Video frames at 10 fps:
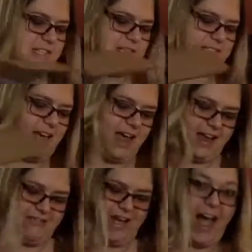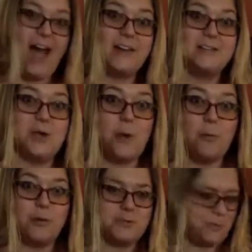inside of
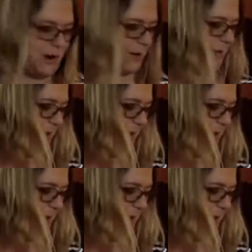October's Bark